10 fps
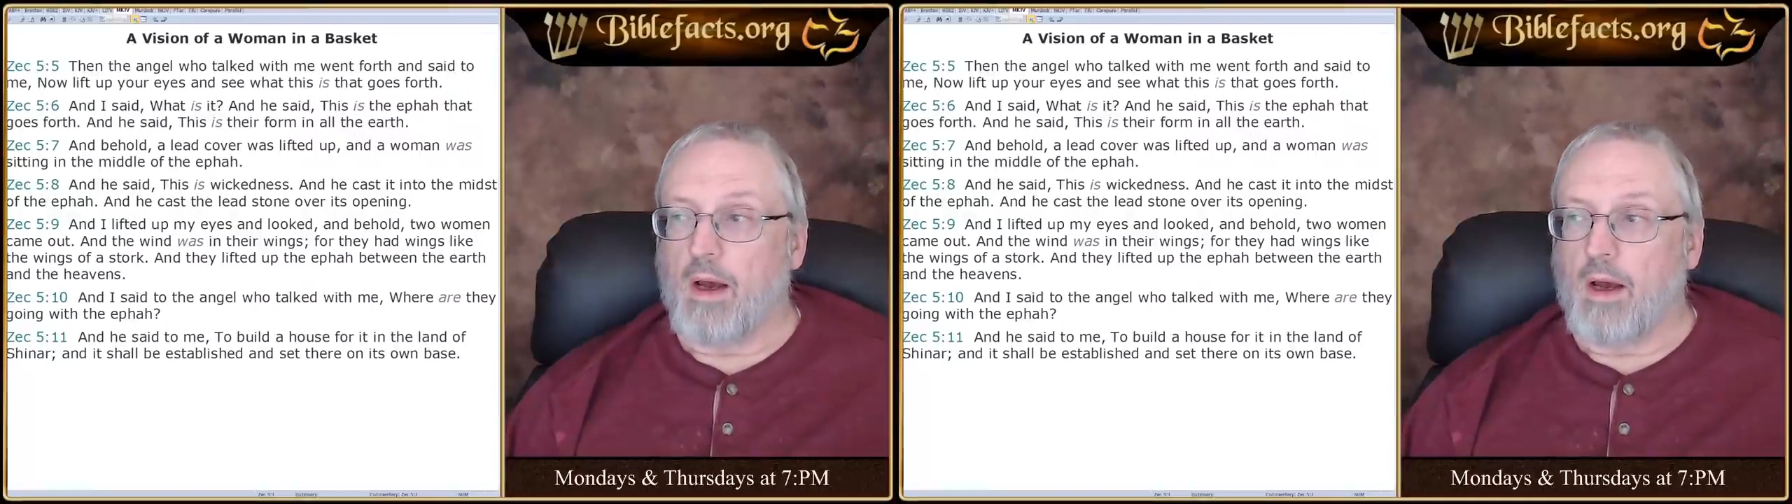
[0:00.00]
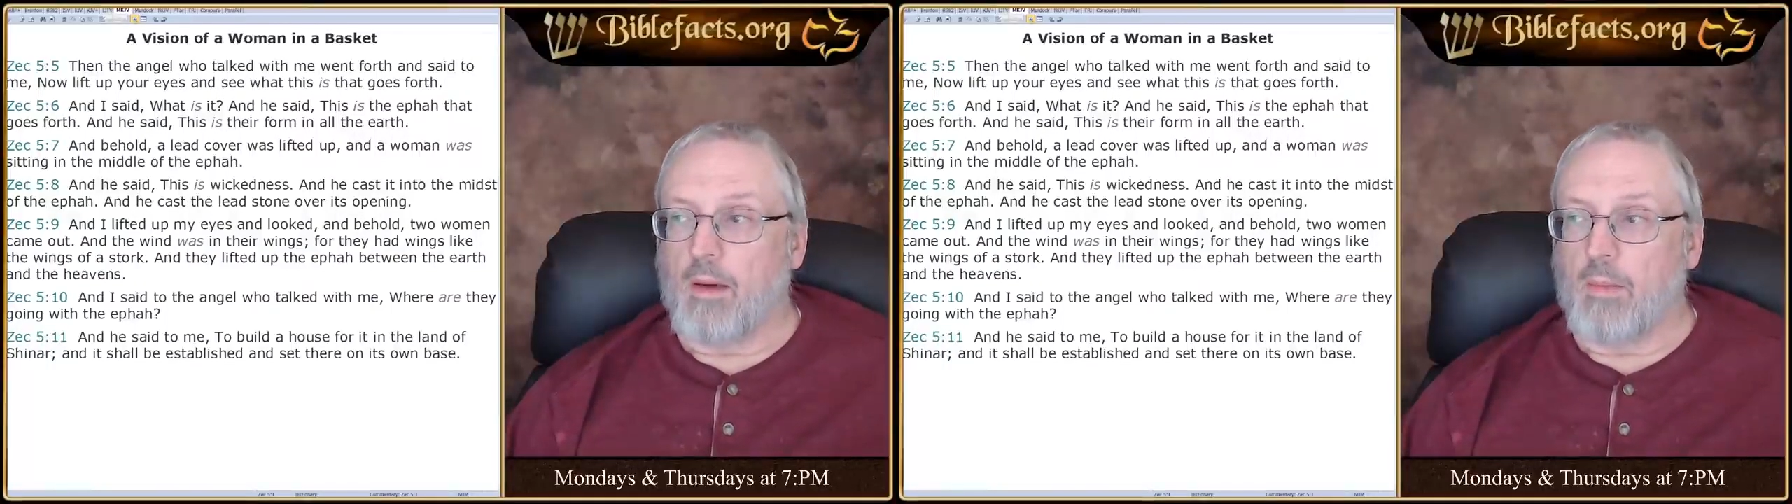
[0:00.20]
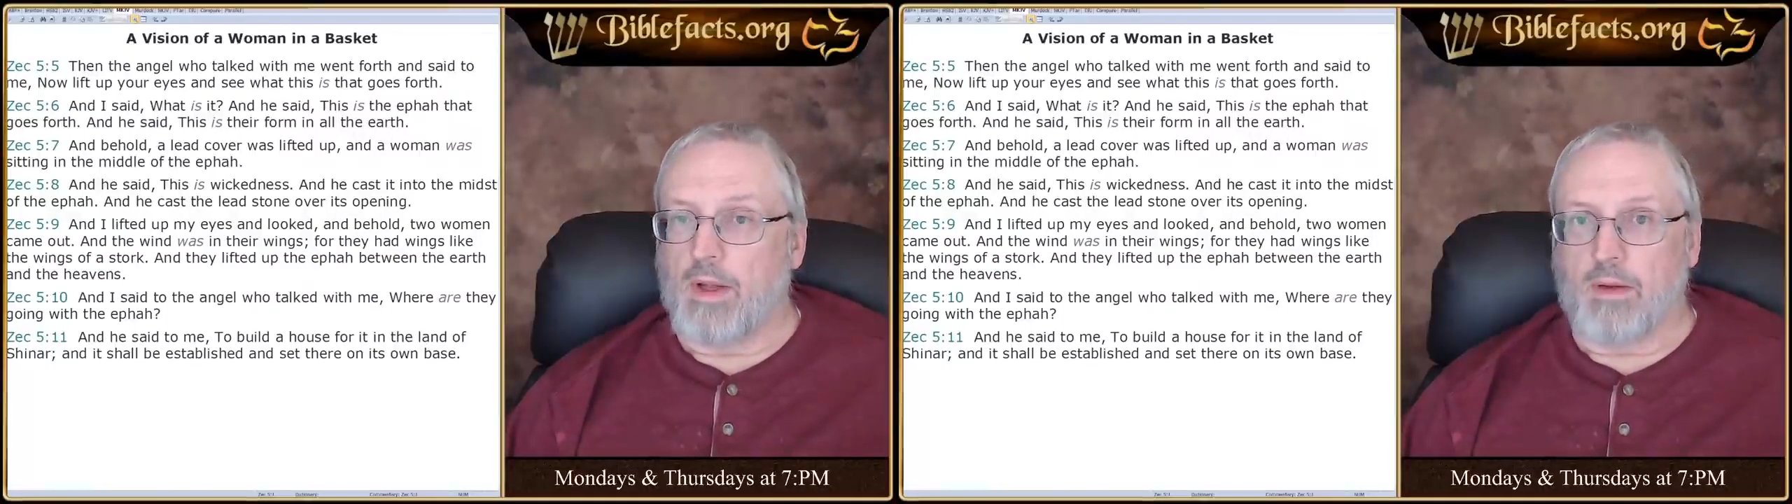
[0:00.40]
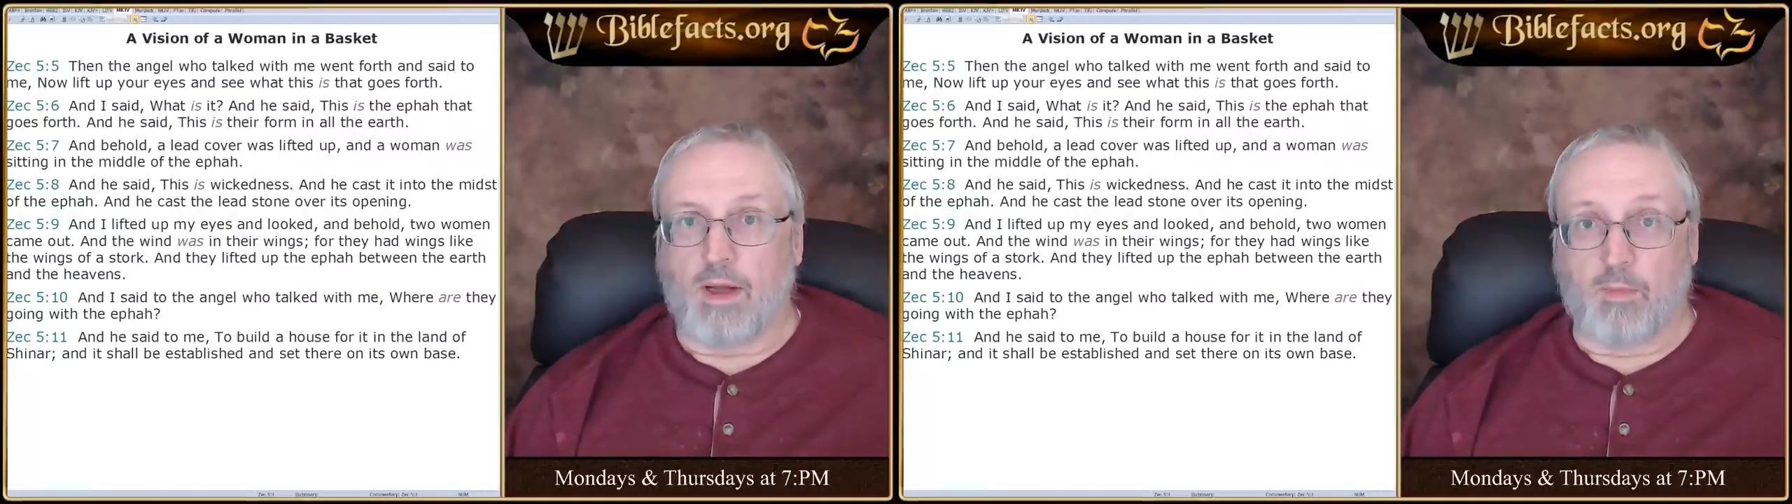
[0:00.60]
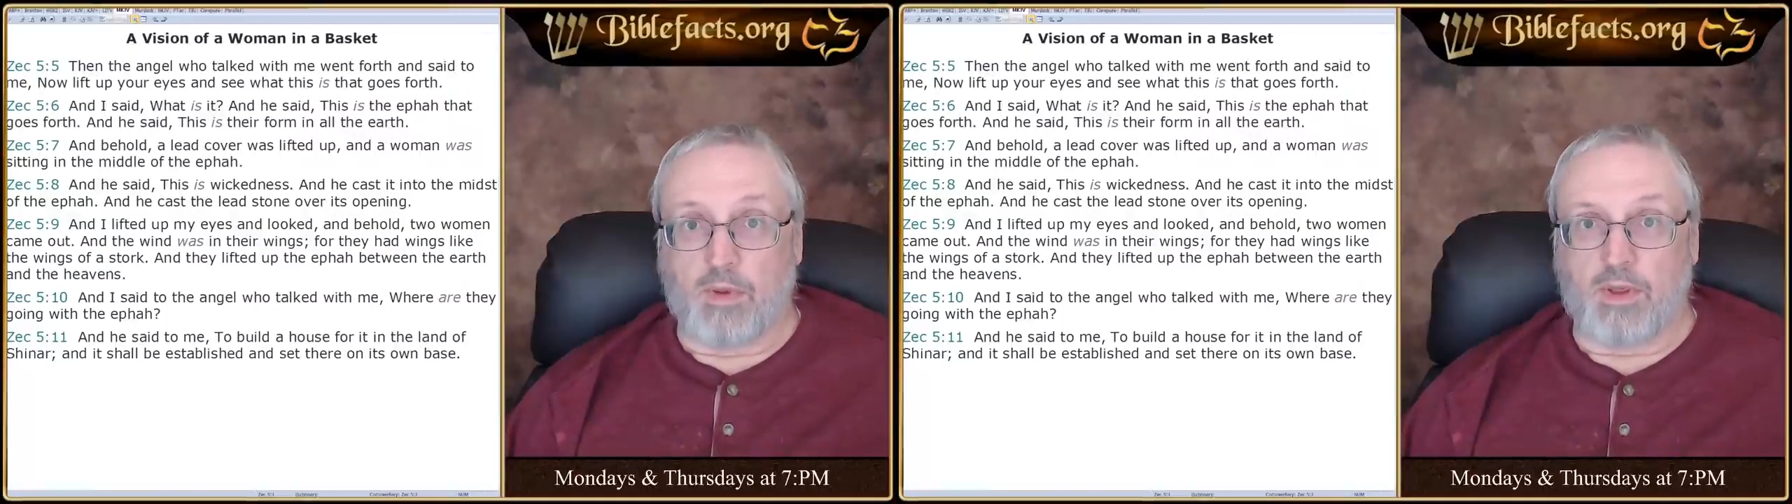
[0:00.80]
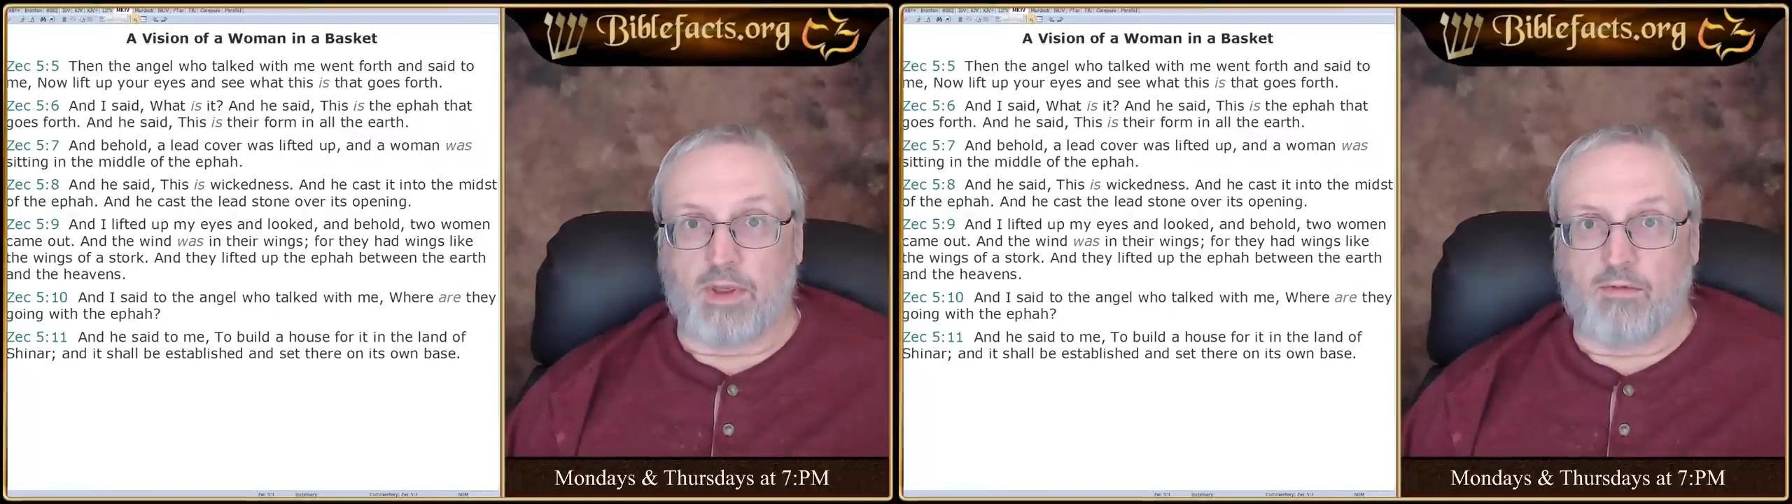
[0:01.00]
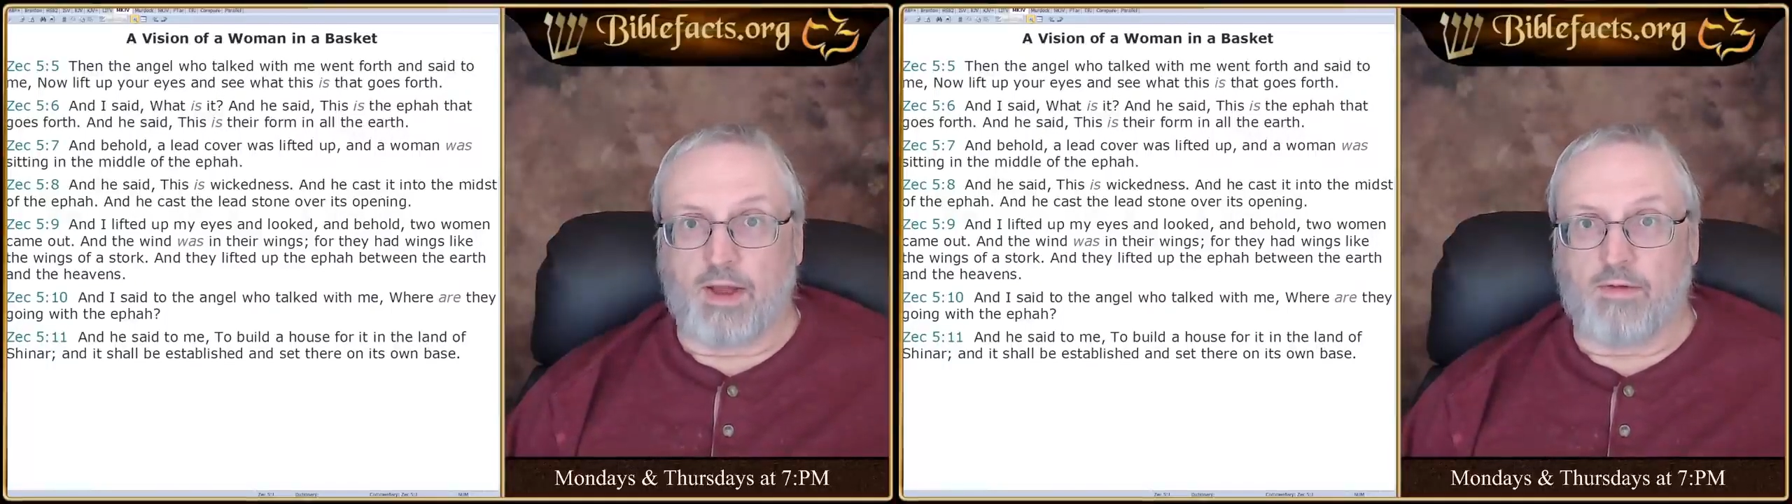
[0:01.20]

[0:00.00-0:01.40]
I believe